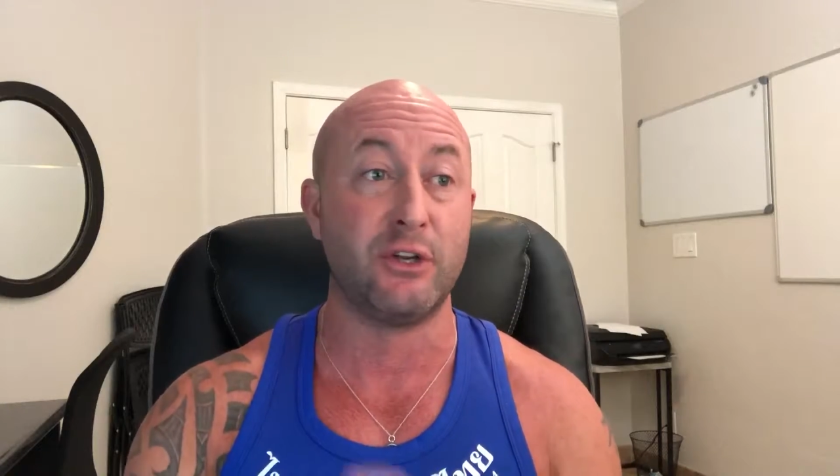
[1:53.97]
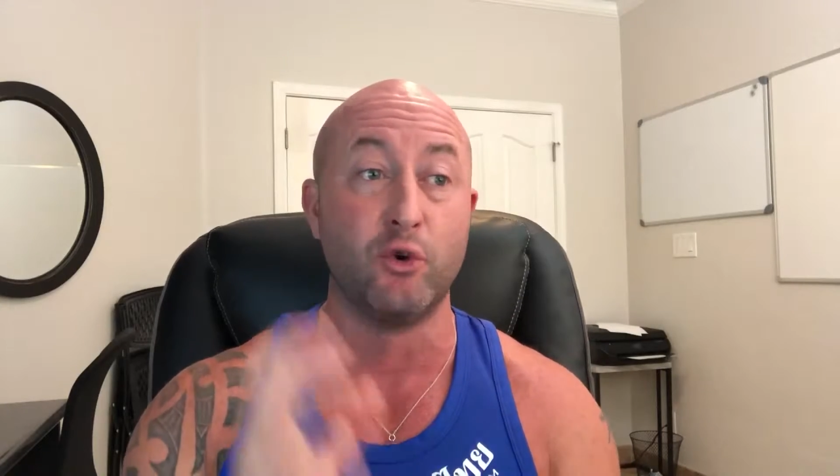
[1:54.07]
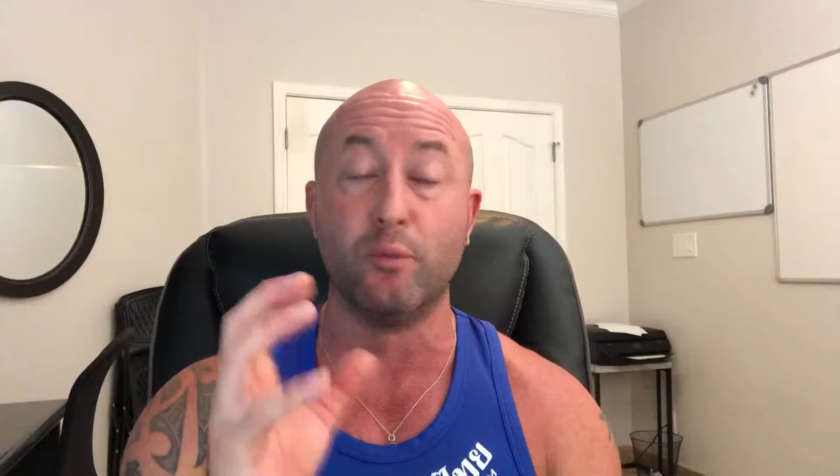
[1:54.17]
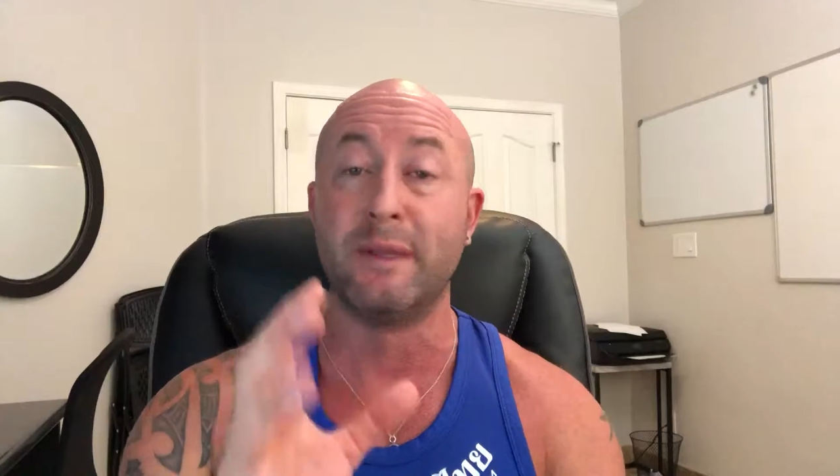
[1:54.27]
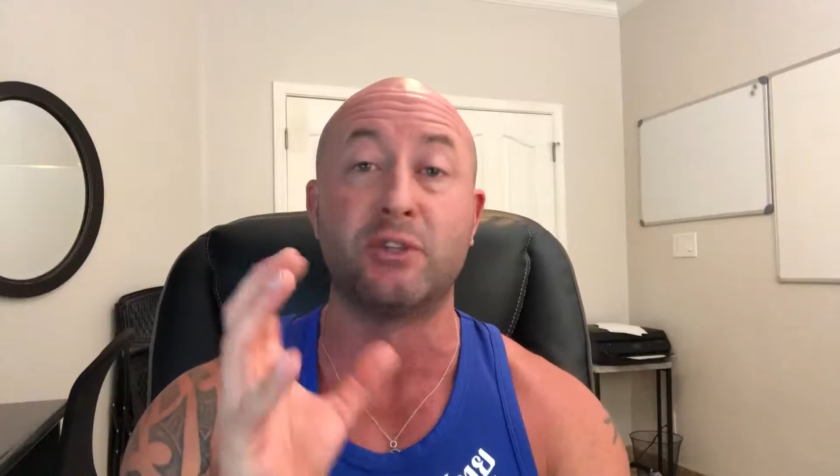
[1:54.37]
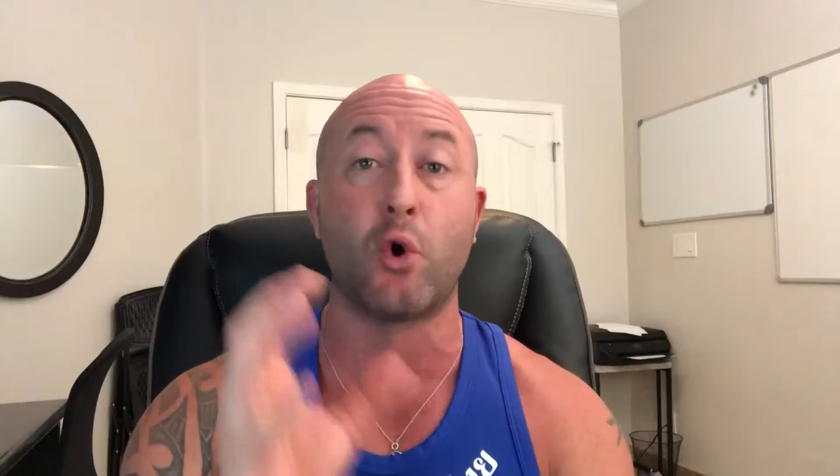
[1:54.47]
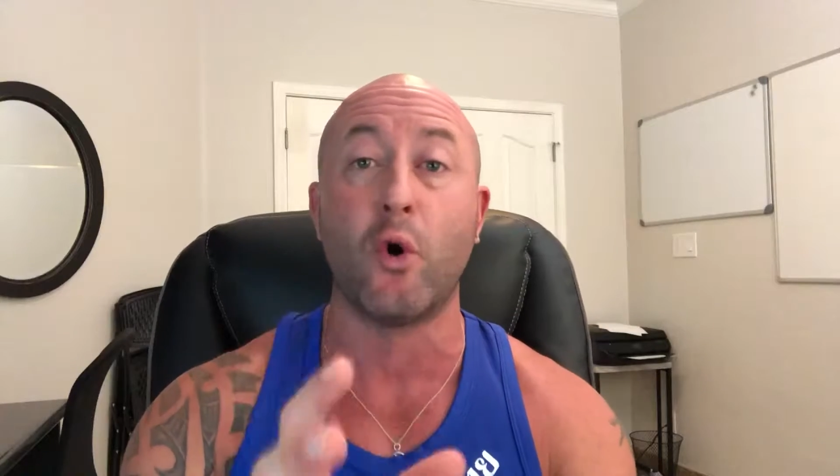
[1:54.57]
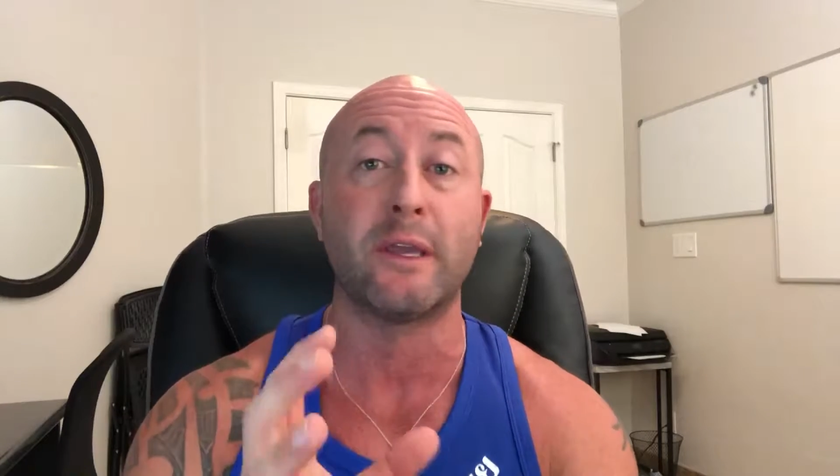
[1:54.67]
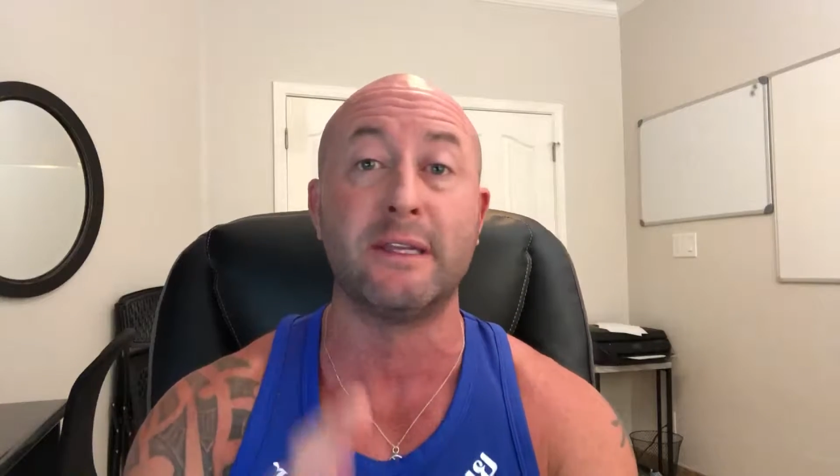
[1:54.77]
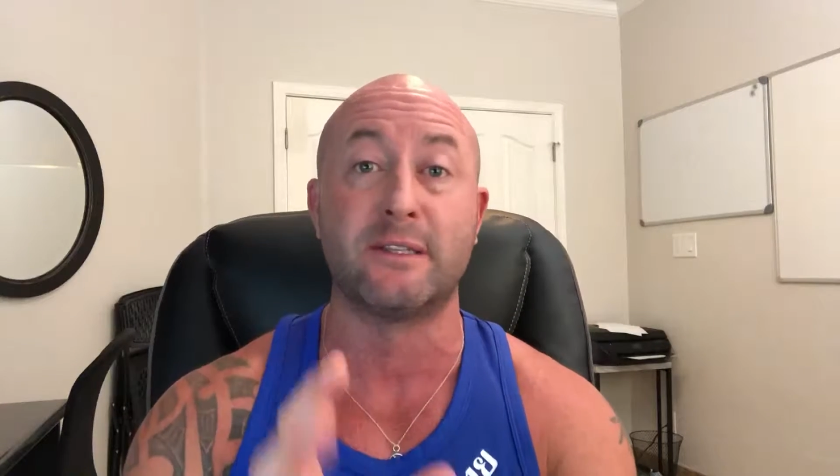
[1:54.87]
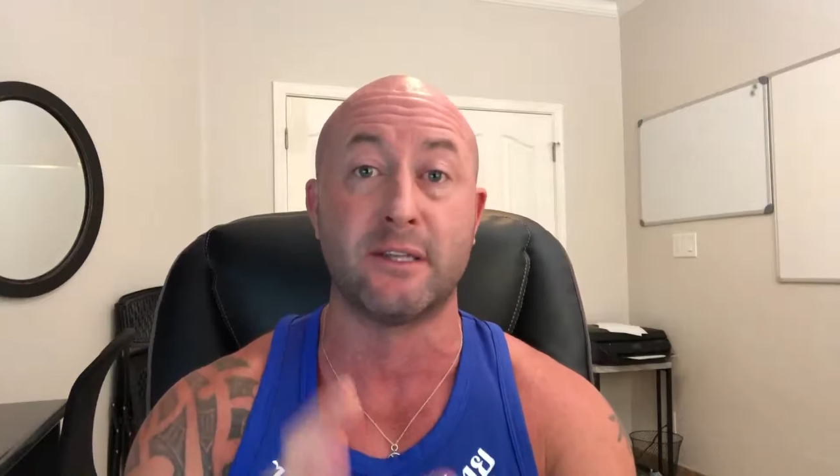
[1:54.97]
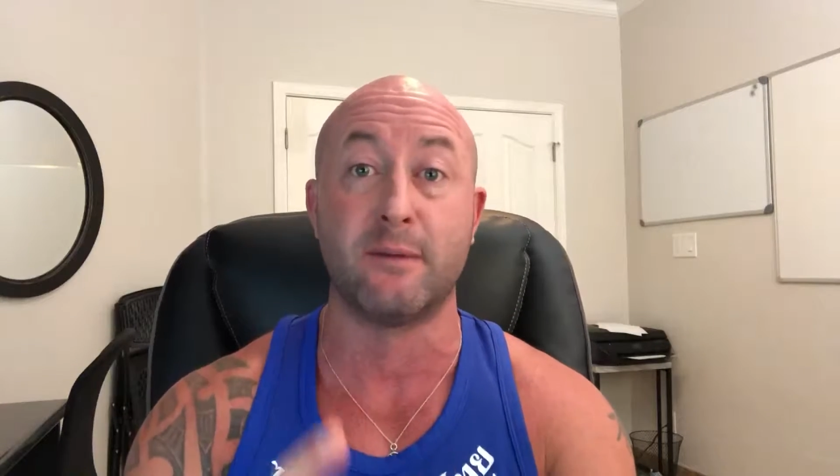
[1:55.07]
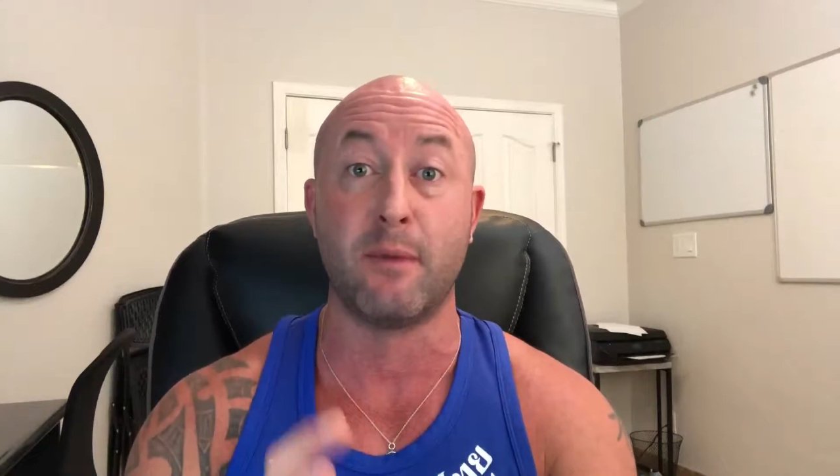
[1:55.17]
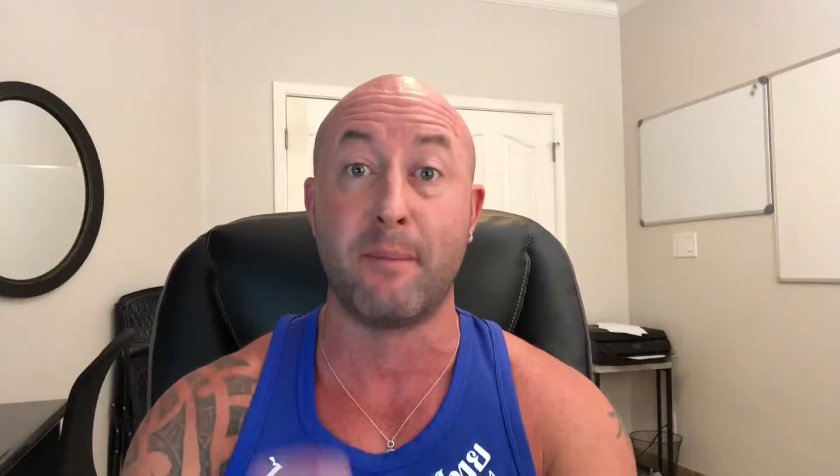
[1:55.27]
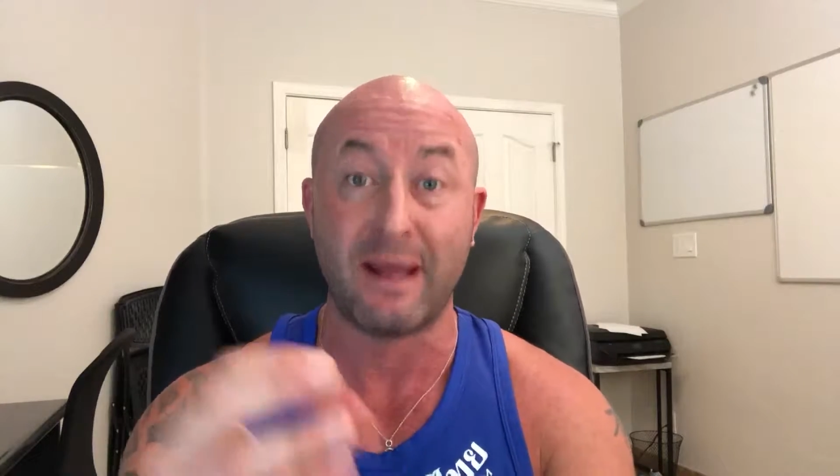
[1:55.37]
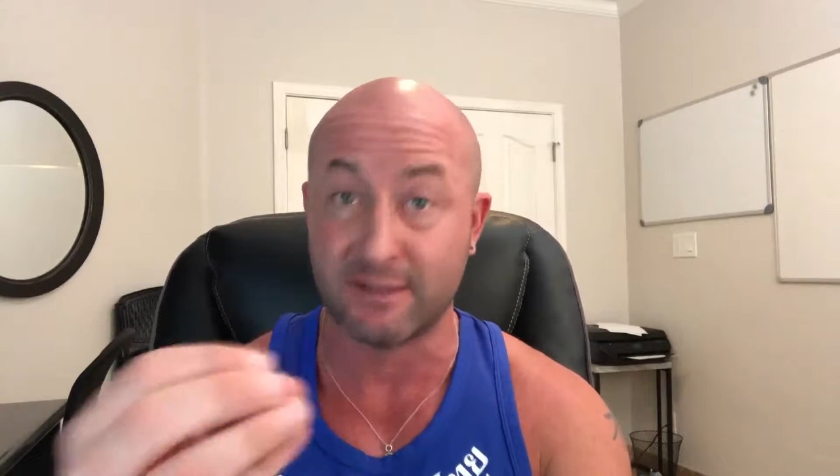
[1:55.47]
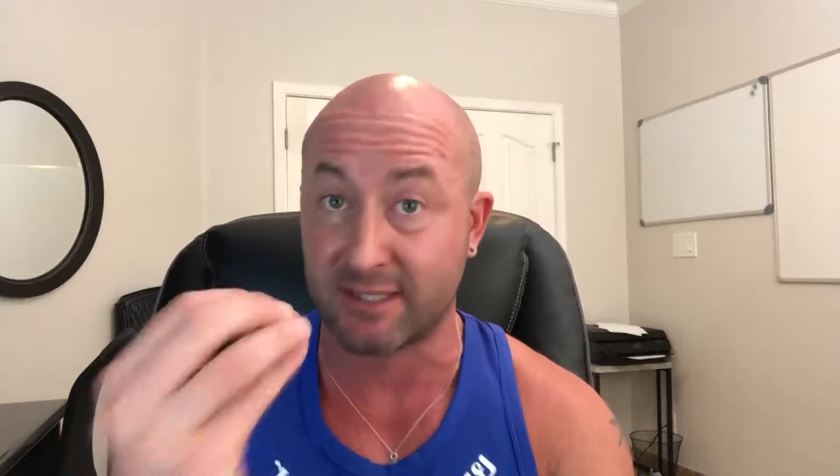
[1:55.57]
you'll be talking to them about